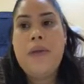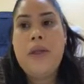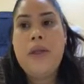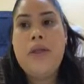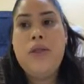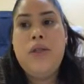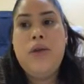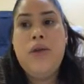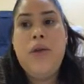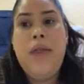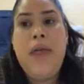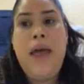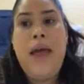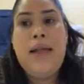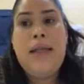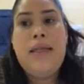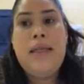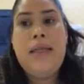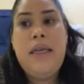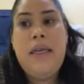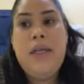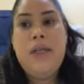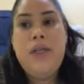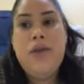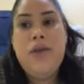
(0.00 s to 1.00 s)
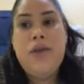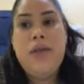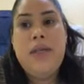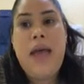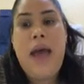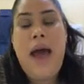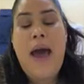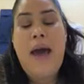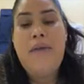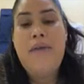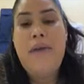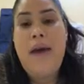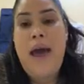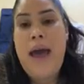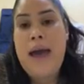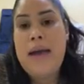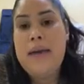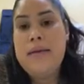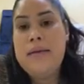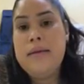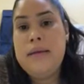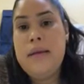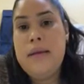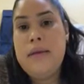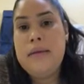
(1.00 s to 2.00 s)
so that teachers have
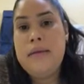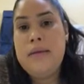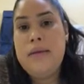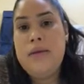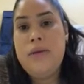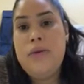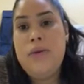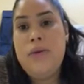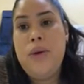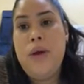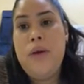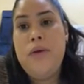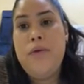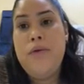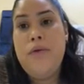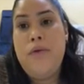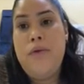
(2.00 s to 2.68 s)
access to